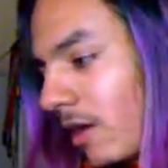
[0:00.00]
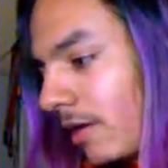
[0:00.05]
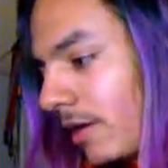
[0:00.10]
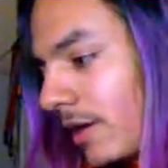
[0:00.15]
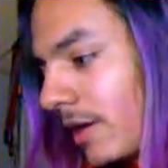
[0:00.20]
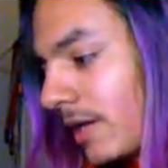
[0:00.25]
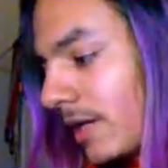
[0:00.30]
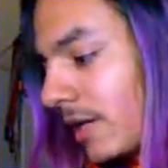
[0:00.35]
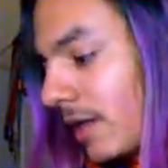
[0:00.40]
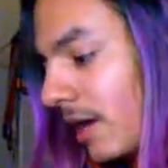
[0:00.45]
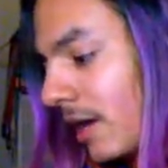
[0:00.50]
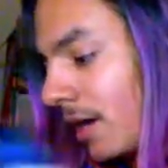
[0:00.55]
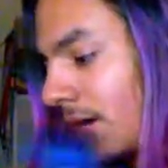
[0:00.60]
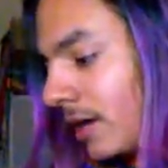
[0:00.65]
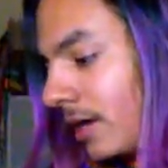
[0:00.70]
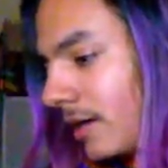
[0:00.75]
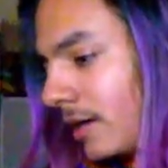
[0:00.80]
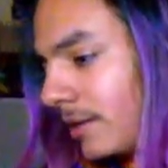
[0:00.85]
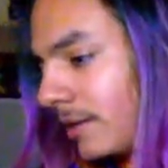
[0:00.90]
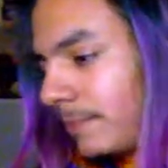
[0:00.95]
All right.
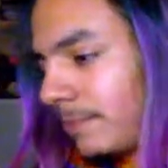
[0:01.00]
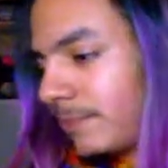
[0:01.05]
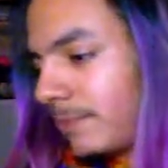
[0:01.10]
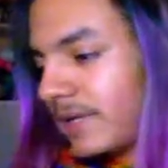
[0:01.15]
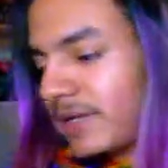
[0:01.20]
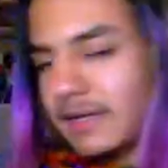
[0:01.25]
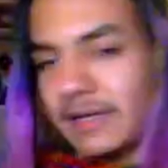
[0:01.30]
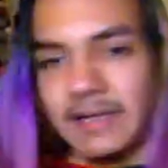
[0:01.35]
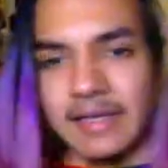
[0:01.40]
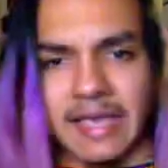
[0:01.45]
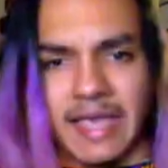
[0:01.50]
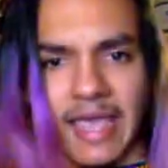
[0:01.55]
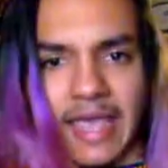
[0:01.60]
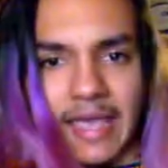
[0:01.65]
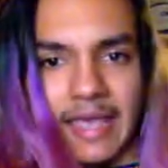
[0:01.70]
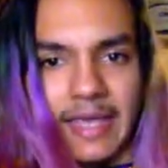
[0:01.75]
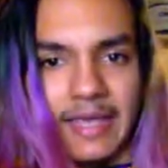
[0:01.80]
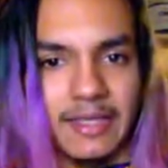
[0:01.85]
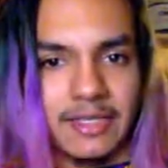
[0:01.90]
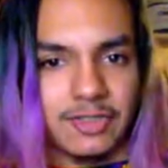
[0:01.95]

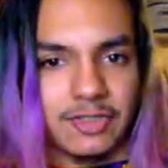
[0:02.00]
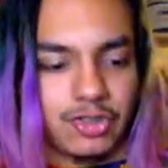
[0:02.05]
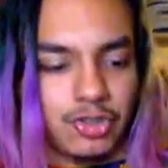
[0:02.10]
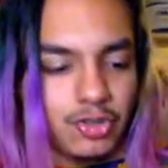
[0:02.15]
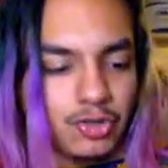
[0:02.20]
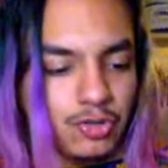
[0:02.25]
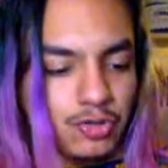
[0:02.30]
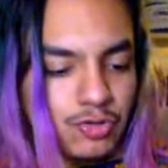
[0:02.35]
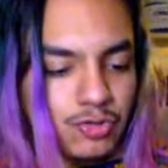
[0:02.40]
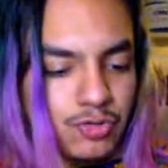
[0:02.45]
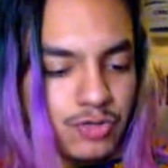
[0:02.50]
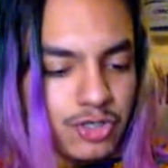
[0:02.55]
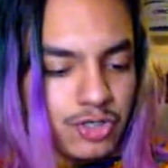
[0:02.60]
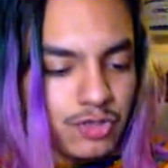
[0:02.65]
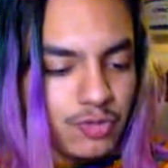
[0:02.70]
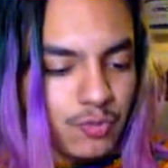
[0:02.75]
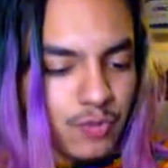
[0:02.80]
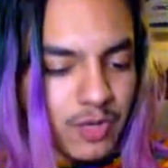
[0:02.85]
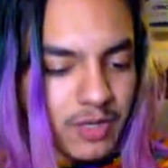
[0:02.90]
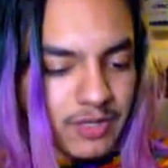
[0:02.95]
And 2
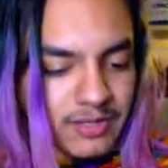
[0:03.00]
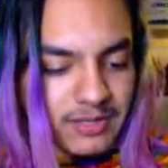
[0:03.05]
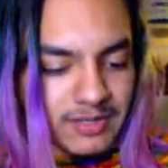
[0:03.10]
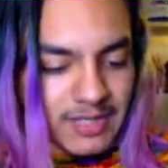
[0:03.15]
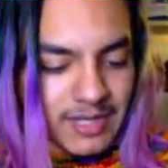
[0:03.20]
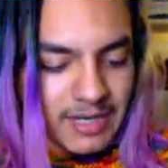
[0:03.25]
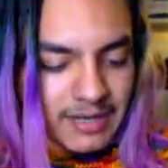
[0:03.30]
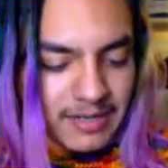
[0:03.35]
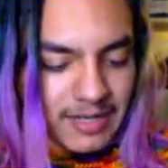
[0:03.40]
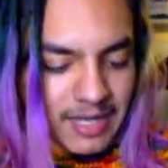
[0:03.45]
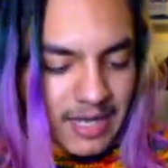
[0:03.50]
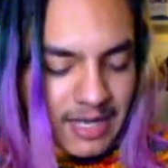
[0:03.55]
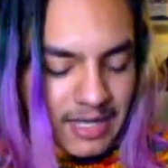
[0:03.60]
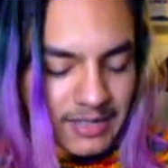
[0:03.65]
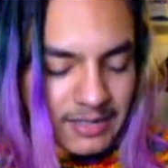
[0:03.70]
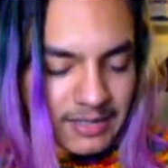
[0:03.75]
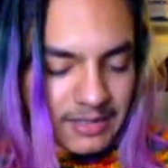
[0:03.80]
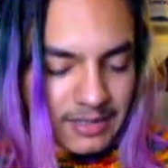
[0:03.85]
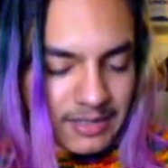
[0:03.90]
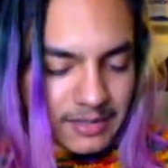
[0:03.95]
new ones that I
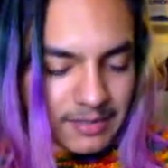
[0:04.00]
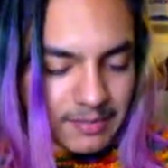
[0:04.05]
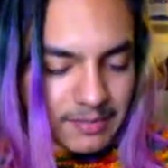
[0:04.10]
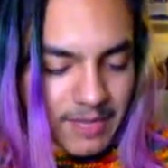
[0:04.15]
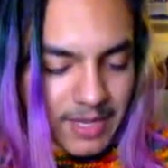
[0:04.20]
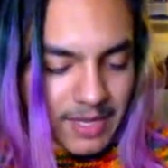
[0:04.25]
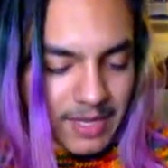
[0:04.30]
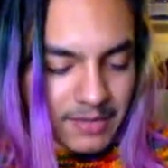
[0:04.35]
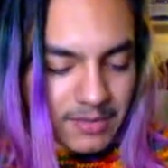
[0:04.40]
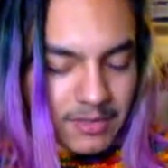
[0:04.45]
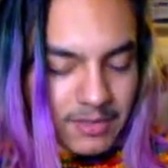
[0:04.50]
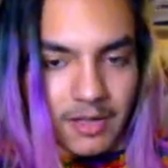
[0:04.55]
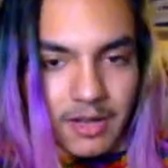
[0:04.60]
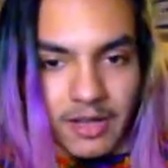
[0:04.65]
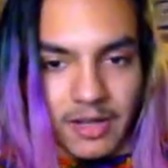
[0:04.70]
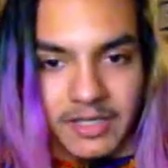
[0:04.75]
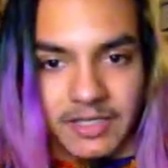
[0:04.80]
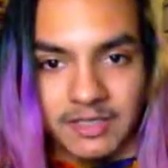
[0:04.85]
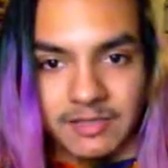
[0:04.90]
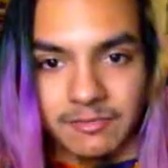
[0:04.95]
got in the
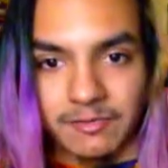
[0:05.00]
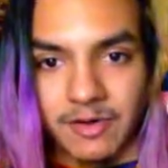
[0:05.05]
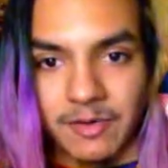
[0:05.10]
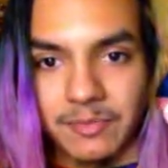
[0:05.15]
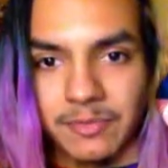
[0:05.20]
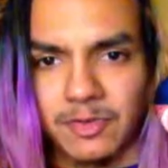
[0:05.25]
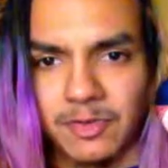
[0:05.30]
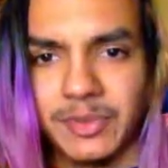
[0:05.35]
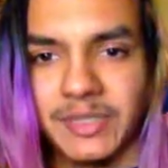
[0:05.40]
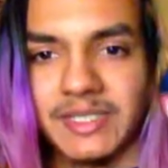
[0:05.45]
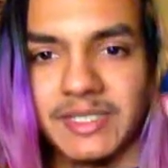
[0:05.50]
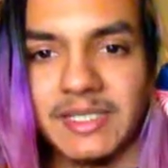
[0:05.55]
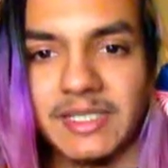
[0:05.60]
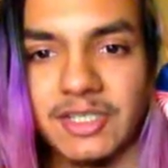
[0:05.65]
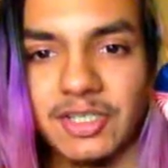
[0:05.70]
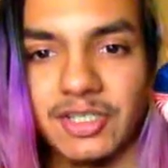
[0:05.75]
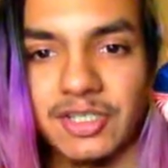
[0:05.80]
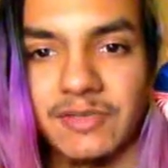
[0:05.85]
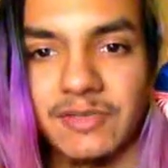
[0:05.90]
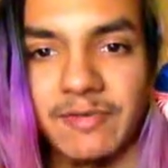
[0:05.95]
mail is from Three
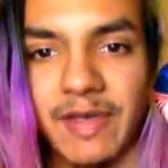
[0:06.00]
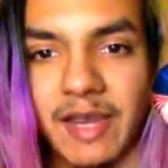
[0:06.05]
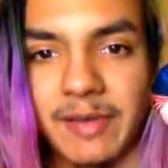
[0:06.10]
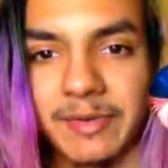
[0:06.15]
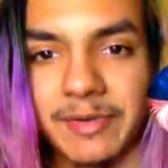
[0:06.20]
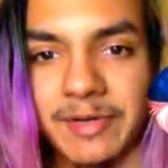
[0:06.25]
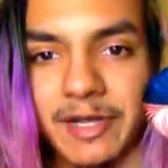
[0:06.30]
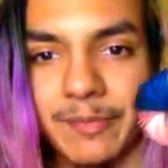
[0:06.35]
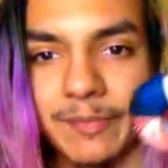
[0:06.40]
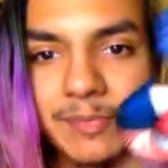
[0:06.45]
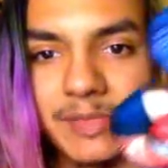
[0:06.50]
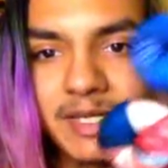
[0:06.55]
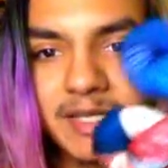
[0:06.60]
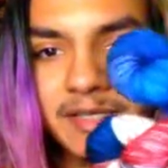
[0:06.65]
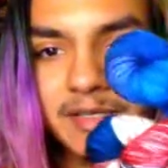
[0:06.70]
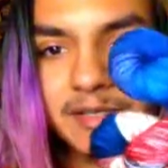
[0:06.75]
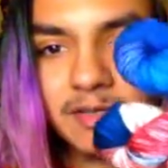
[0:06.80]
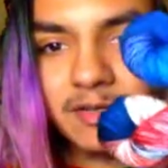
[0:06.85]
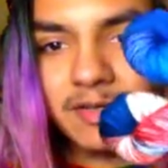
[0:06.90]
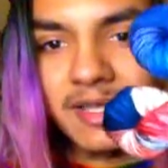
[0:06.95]
Sisters Fiber Company.
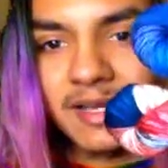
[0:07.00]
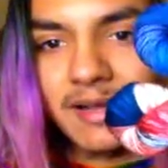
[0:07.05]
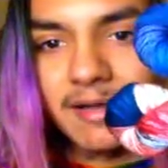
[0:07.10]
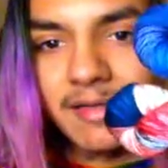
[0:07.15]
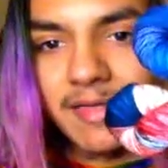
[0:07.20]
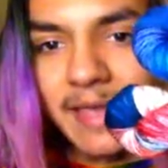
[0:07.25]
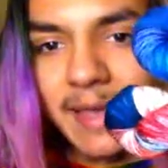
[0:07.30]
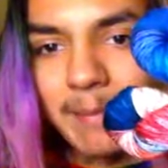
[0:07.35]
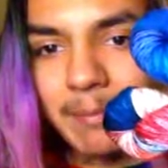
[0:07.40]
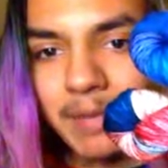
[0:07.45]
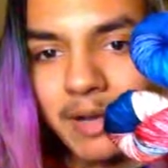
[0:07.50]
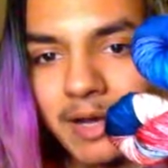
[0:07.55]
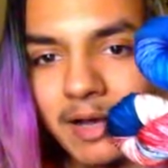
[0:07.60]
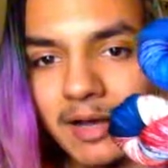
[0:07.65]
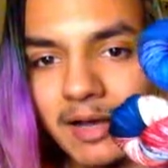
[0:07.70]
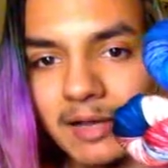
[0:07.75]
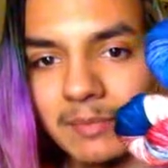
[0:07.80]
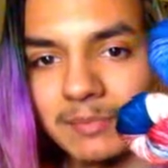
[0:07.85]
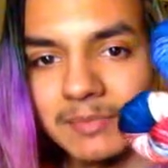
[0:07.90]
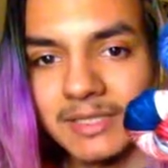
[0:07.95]
Look at how that
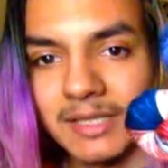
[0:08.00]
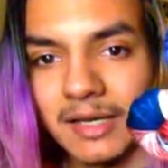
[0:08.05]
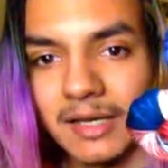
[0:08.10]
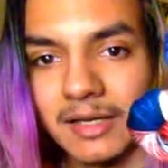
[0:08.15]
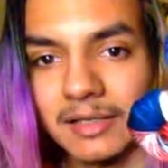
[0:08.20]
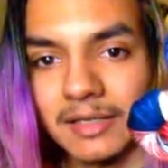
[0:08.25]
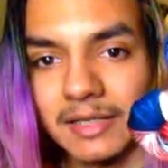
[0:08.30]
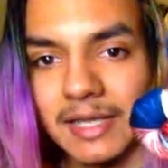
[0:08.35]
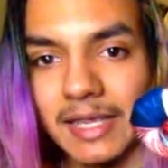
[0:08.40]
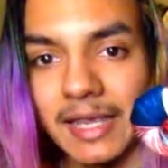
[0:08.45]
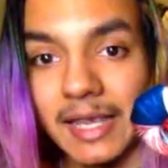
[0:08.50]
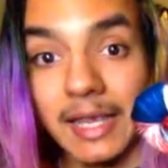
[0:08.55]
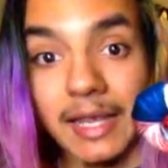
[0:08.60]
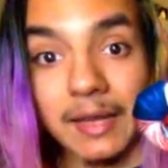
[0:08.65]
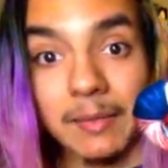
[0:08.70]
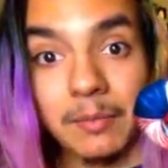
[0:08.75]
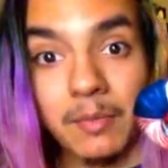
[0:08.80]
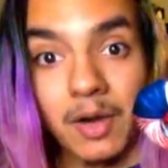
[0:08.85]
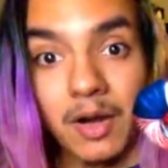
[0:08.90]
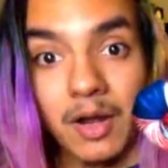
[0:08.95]
pops on
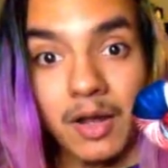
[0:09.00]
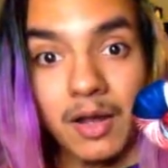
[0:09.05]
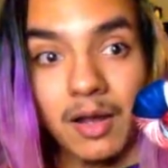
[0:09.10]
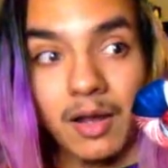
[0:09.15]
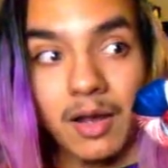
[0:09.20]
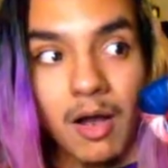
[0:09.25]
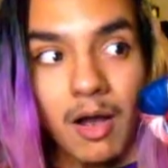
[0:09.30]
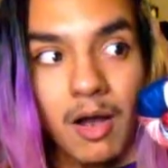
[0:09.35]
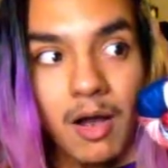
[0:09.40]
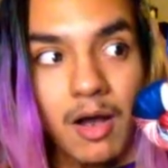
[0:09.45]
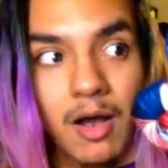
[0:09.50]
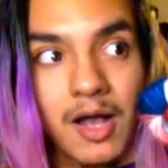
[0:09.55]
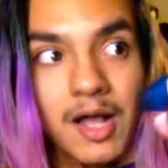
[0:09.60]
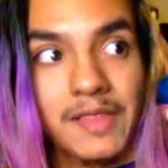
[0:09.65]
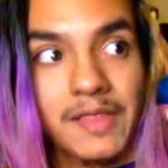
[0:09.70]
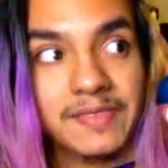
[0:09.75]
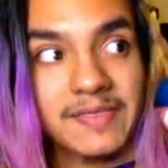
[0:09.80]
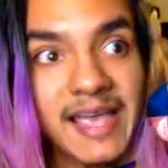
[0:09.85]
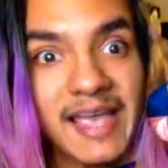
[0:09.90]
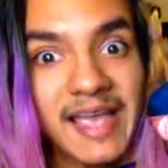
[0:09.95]
camera.
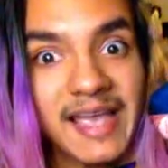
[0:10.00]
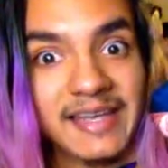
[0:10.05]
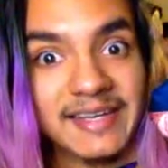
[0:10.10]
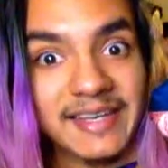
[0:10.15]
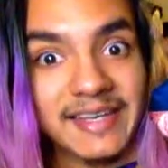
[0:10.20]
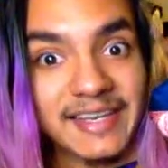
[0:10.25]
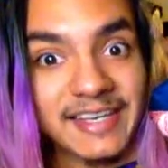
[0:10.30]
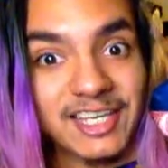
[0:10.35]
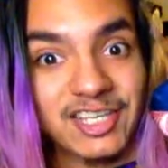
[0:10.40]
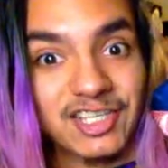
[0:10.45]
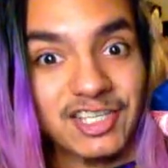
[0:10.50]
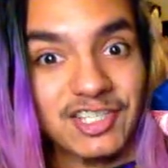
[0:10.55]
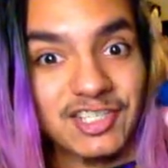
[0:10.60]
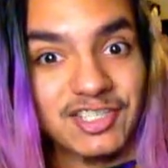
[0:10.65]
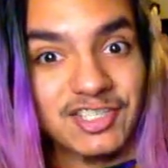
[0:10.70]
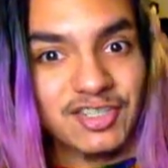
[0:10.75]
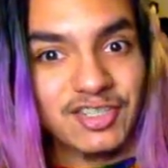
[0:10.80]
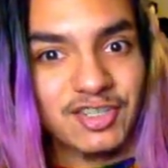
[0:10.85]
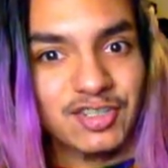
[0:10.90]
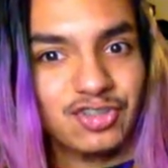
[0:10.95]
That
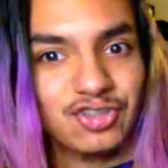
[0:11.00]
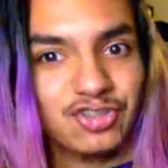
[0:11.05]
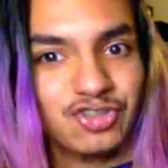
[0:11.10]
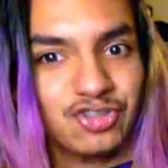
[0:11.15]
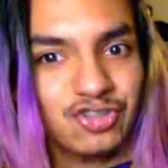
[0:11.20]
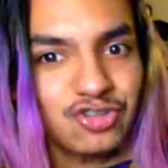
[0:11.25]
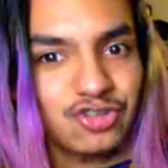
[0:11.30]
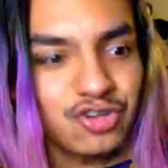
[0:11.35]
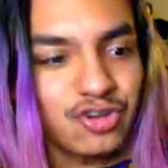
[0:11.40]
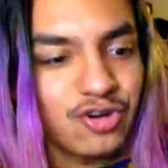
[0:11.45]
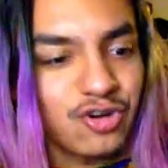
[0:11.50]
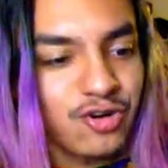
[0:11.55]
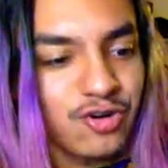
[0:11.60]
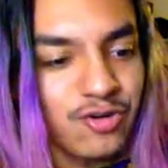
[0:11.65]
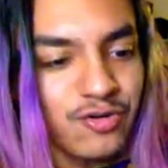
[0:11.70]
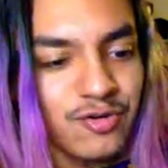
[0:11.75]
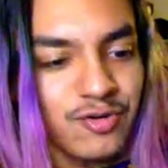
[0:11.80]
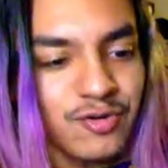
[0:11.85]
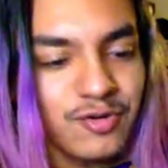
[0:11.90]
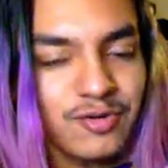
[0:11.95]
is
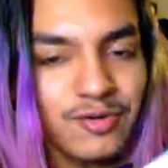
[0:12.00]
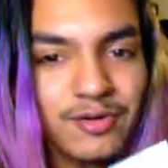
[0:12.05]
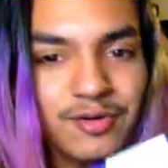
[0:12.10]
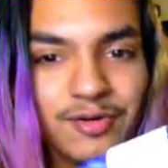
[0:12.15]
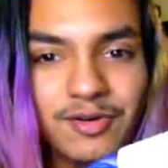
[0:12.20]
so